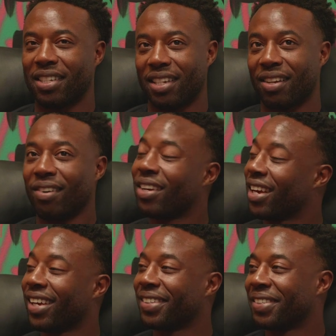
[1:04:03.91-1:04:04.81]
I said,
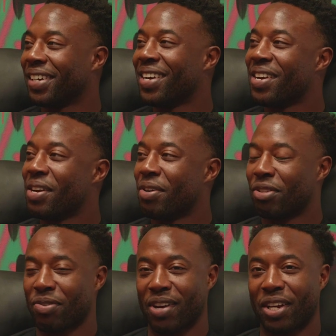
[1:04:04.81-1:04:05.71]
okay.
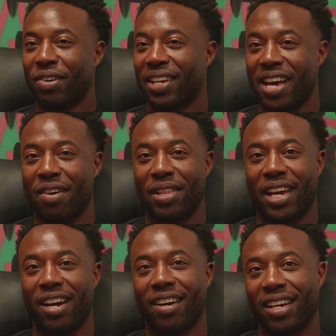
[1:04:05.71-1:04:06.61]
So I go down
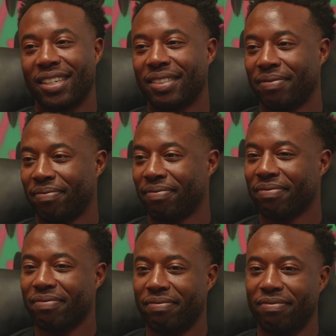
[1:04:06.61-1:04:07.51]
there, and
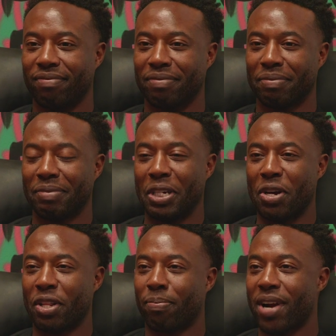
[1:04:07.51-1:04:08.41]

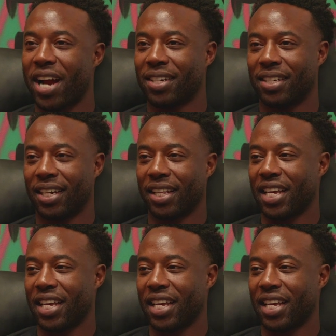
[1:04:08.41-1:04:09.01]
they're practicing.